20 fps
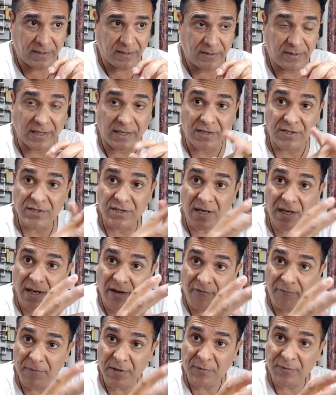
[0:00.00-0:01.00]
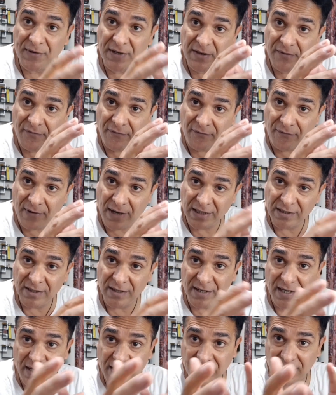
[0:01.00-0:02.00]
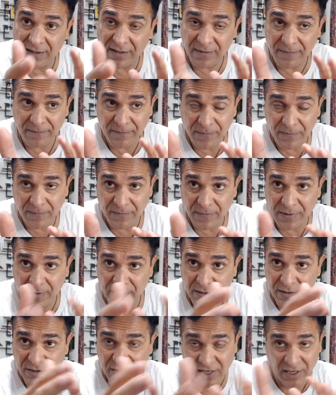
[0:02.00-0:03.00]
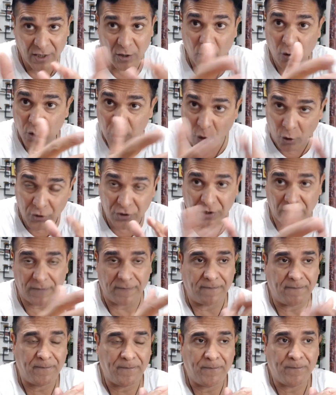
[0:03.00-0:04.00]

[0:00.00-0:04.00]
There is a love between a father and a son or daughter,